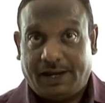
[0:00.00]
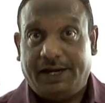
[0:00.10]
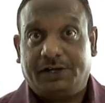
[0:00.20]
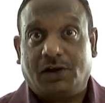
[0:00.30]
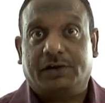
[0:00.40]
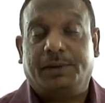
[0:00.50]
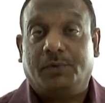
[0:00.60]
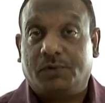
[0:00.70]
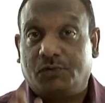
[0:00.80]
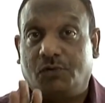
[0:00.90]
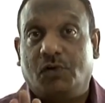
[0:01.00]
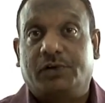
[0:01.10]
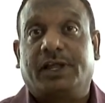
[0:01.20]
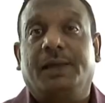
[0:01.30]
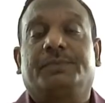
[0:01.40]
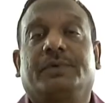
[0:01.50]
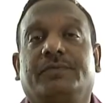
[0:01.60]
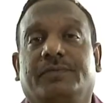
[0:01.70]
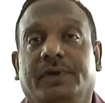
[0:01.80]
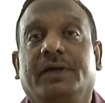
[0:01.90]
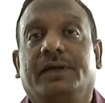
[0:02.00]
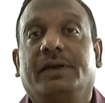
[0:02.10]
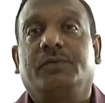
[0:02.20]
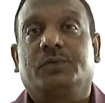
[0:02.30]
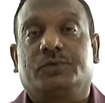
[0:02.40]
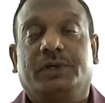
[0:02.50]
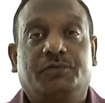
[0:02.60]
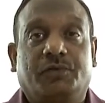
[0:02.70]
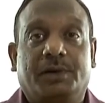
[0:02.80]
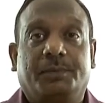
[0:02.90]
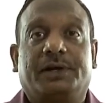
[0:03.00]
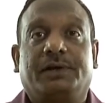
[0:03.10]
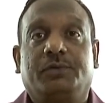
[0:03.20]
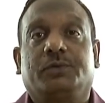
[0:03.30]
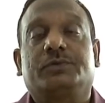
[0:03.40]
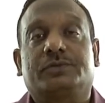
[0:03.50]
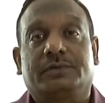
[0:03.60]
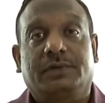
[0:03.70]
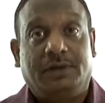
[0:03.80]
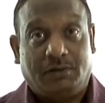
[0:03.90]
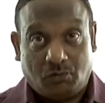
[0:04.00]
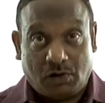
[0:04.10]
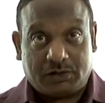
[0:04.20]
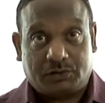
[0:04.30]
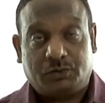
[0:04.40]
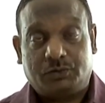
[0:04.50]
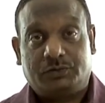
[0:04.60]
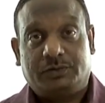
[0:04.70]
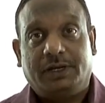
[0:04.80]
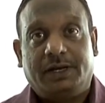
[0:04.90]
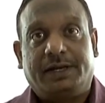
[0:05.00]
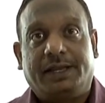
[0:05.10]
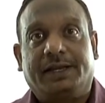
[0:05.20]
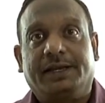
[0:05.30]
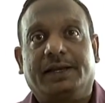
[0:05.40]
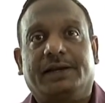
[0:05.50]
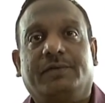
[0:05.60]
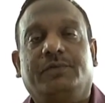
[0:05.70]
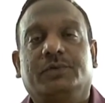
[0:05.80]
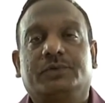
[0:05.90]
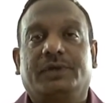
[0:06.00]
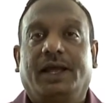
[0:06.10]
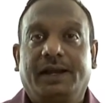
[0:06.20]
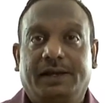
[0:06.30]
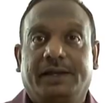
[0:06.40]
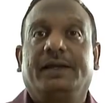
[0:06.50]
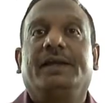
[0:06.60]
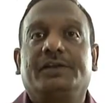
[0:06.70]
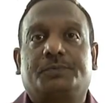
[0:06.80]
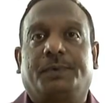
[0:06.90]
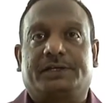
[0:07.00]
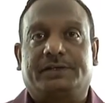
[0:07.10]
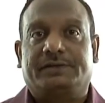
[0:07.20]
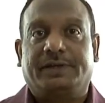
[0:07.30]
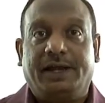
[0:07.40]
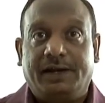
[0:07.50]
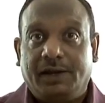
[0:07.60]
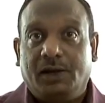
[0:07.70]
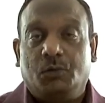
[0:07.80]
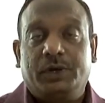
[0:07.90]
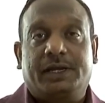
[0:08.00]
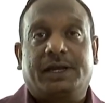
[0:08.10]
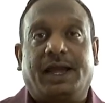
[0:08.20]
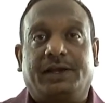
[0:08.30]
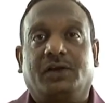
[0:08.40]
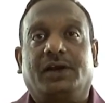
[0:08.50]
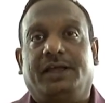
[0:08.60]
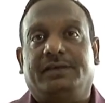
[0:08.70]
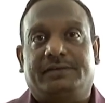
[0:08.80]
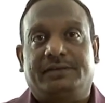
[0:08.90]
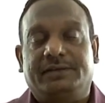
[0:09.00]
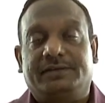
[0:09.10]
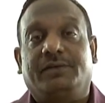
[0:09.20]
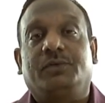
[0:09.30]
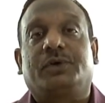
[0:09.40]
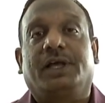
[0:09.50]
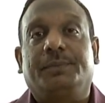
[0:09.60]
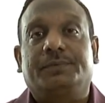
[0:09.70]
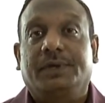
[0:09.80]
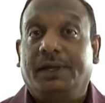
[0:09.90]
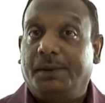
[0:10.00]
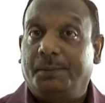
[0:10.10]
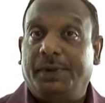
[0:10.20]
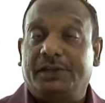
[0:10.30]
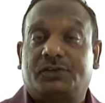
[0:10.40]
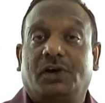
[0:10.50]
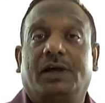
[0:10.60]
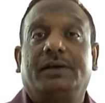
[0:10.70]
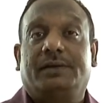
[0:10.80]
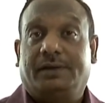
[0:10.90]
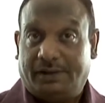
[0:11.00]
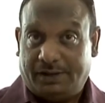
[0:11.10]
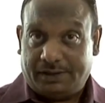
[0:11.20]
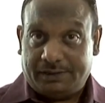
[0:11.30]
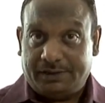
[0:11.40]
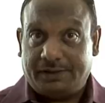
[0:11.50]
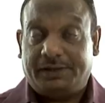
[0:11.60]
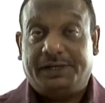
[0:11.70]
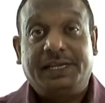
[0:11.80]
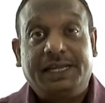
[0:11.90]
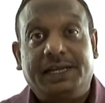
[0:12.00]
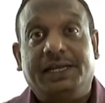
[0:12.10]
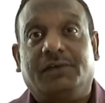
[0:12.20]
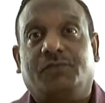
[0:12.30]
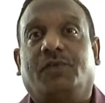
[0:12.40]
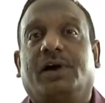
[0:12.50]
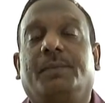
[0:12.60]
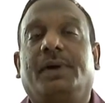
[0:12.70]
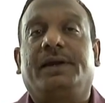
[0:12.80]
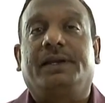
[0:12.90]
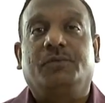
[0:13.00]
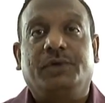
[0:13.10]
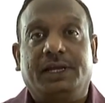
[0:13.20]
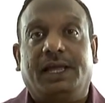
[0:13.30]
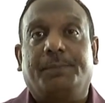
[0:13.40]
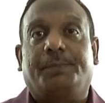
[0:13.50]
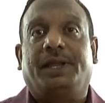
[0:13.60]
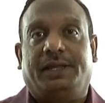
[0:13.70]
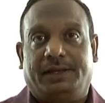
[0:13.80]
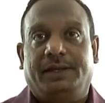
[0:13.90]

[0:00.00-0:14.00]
I talked about four types of reviews: informal reviews, walkthroughs, technical reviews and inspections. And we categorize these review types based on the degree of formality we apply